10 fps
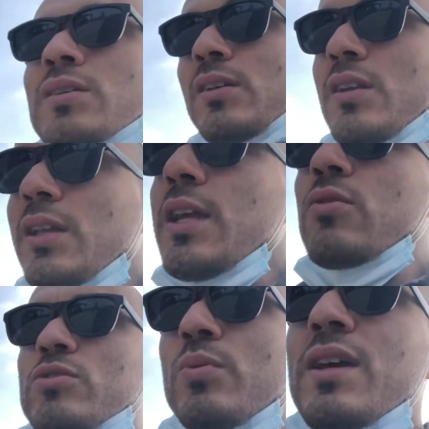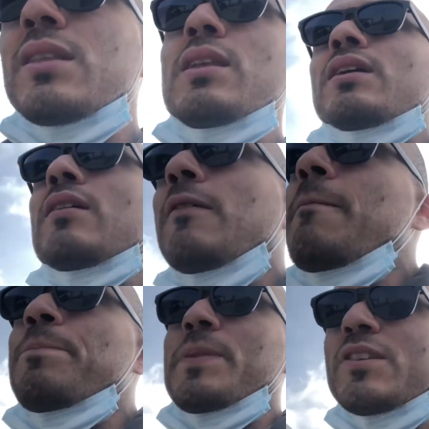he looked like he was pretty athletic.
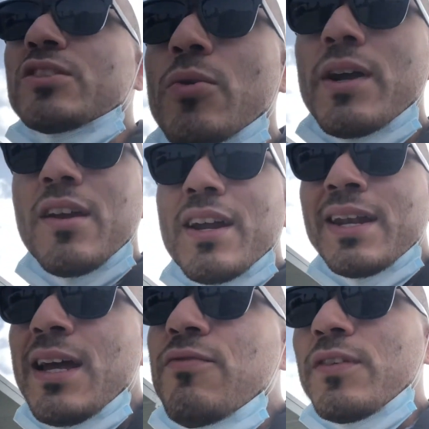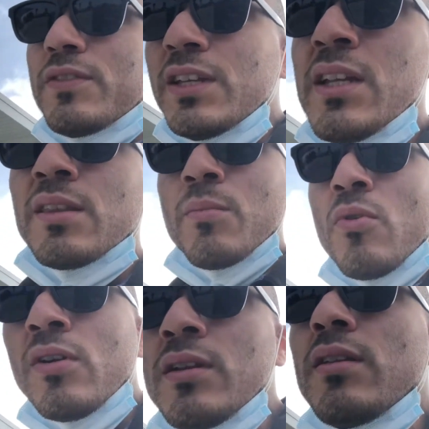They start right here at 9:15 in the
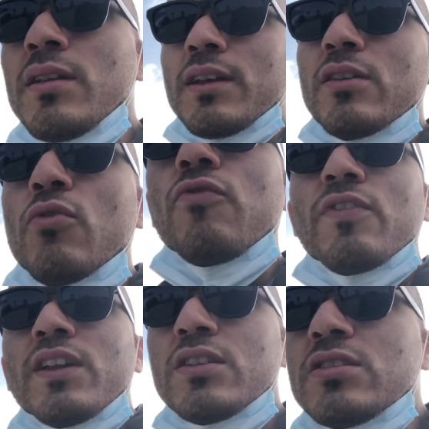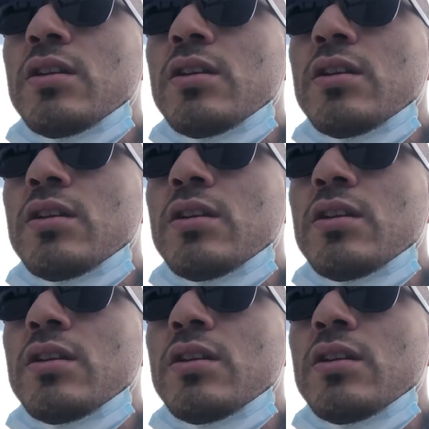morning and don't finish.